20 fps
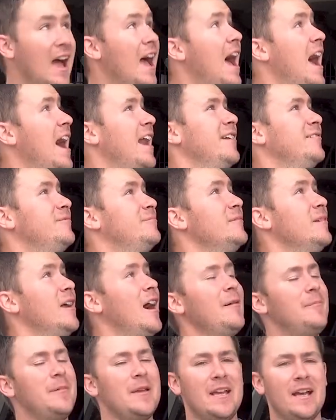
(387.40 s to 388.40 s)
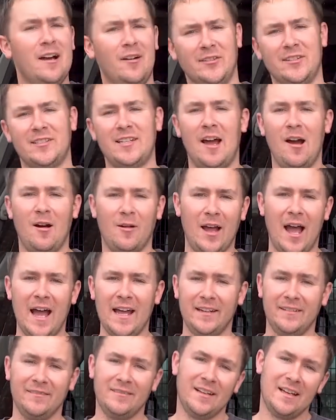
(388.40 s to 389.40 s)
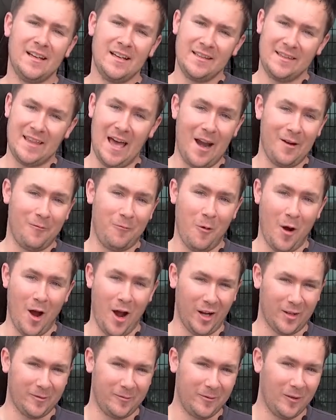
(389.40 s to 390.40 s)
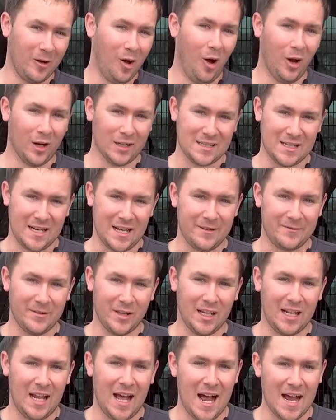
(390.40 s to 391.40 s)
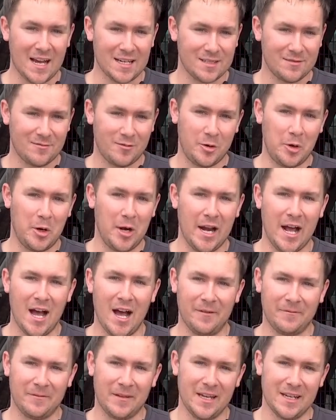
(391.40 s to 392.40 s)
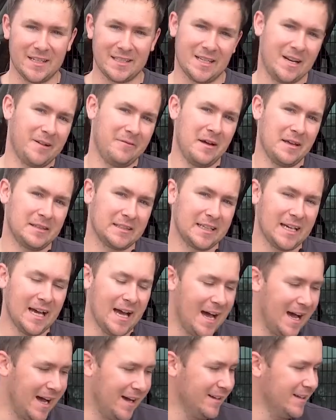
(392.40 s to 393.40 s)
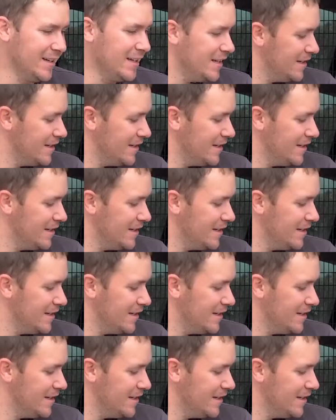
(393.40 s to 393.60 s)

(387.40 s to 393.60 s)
and up here on the tailgate that have worked flawlessly for the last 3.5 years that I've had the car.